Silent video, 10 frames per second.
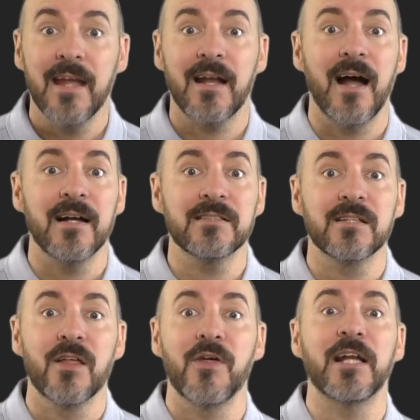guys,
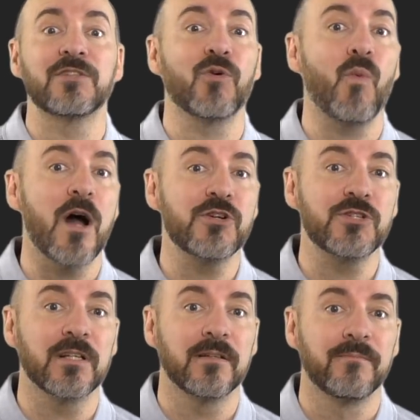thanks for
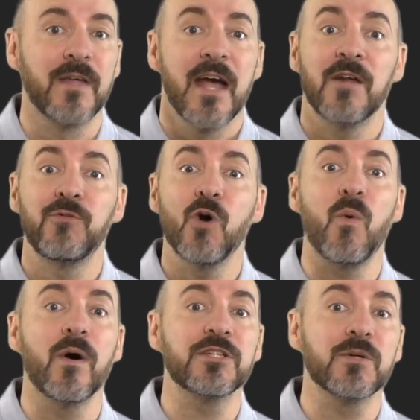watching. And if you all
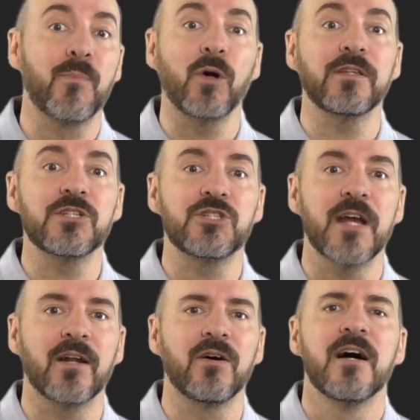want to support this
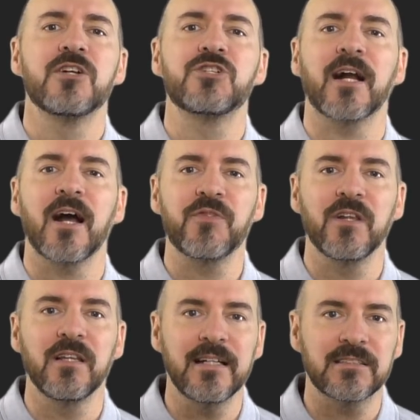channel, check out the
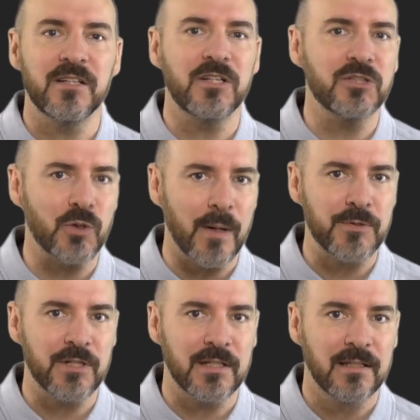links in the
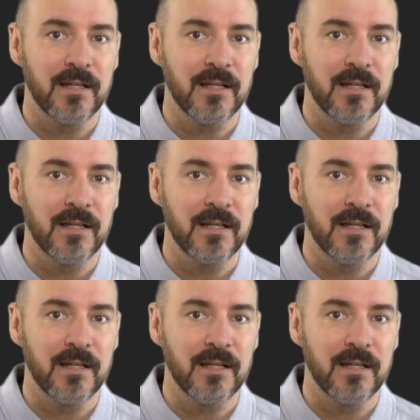description,